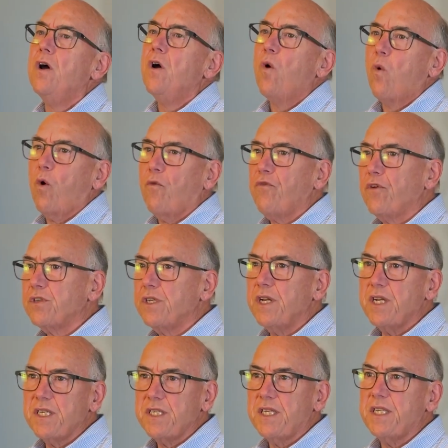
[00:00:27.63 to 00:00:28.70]
or if there's an
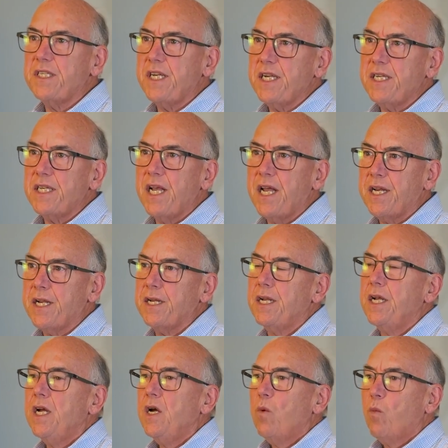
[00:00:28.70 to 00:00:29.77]
existing tenant,
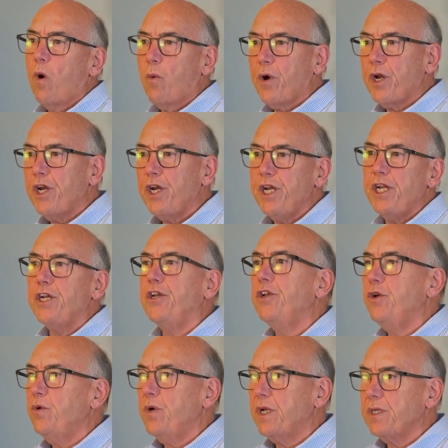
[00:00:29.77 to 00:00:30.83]
what we're going to need to
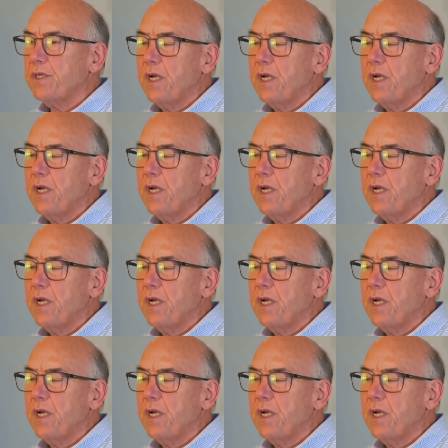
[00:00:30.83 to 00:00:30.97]
do is